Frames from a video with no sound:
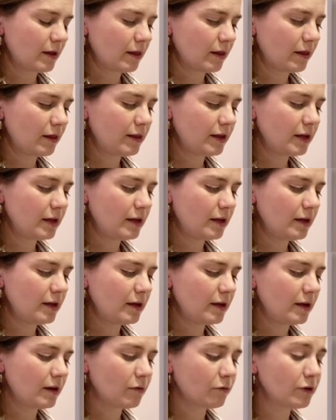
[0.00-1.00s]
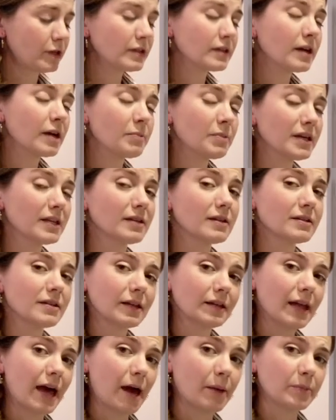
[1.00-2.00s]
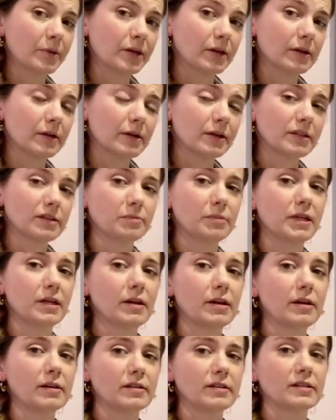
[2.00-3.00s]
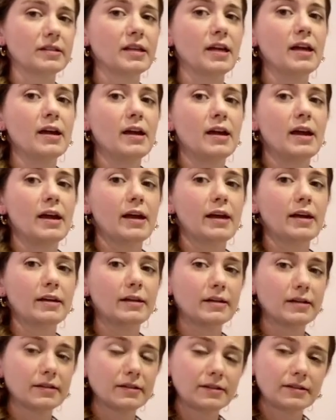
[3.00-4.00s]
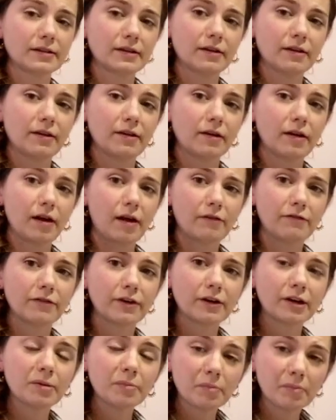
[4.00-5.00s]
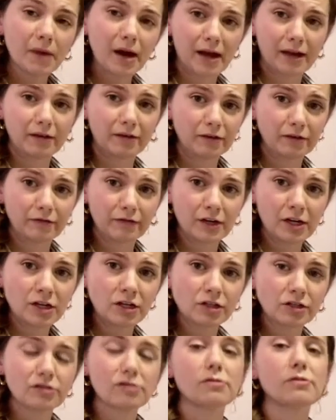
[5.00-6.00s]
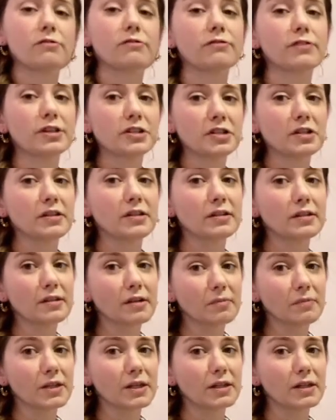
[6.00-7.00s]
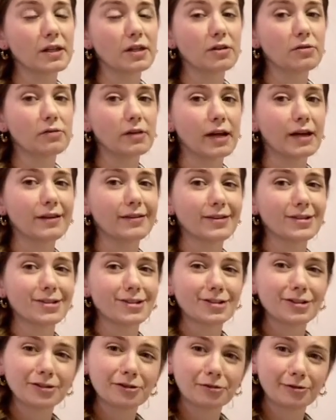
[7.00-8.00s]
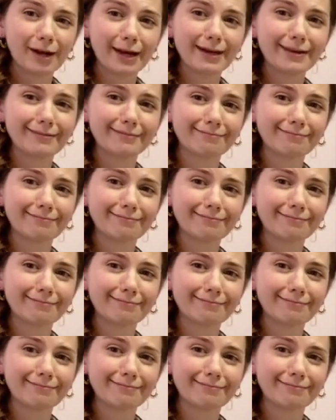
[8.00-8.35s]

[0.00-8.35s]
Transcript: the reason I picked tilapia is because it is a very mild fish. So if fish isn't something that you like, this is a great